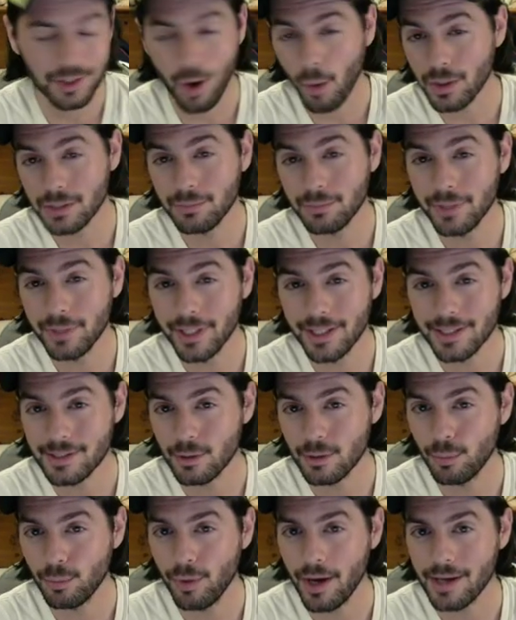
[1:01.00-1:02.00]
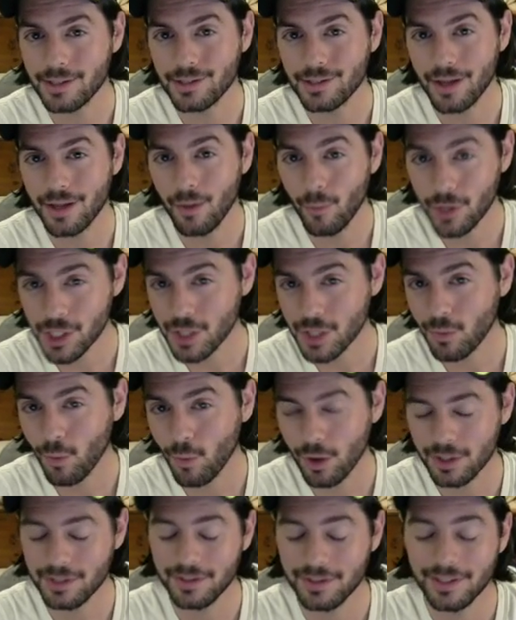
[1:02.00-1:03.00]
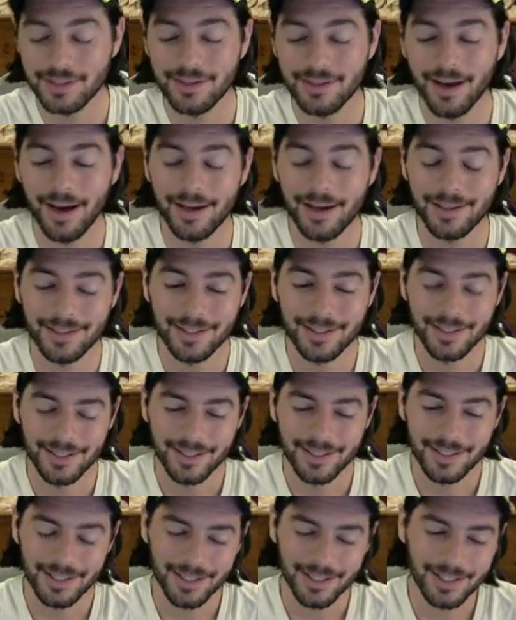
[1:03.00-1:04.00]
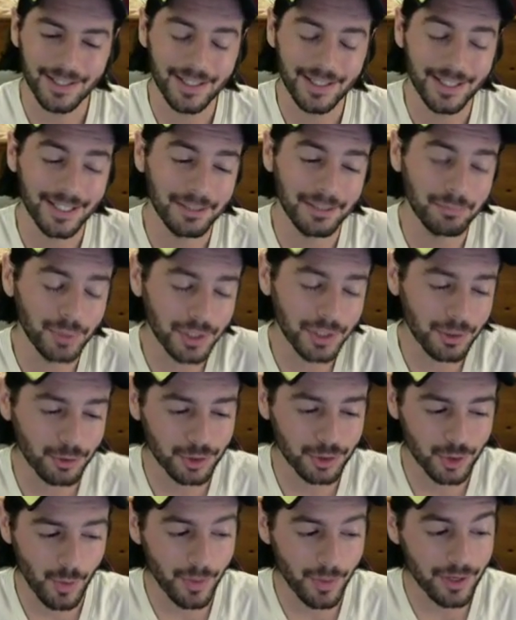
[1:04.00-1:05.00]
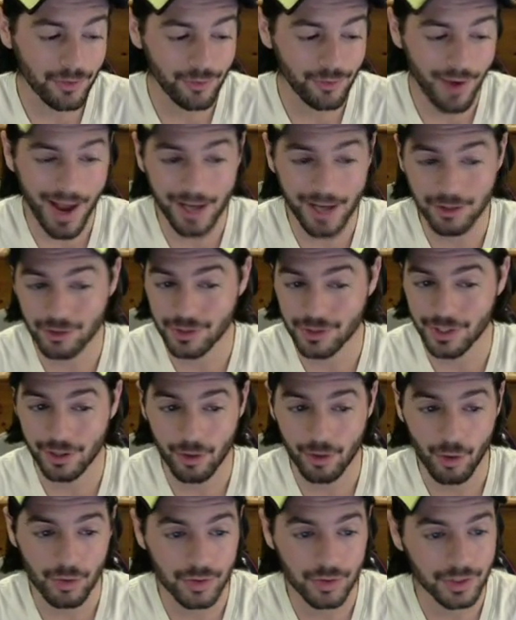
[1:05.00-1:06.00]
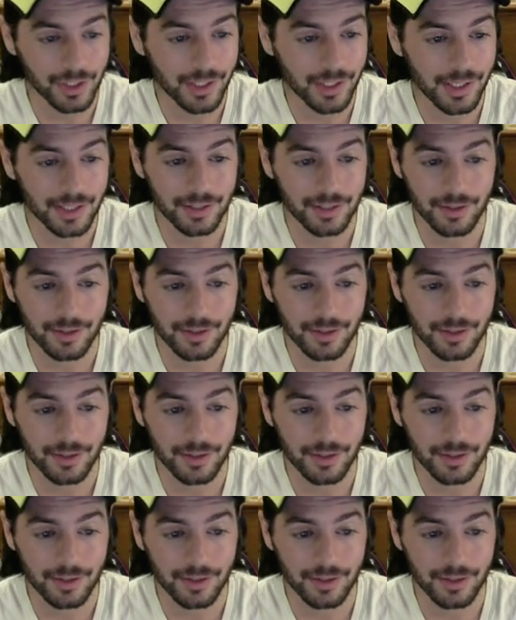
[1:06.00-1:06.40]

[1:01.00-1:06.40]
always mean it's the best. I wish it worked like that, um, but there's so many factors that goes into this,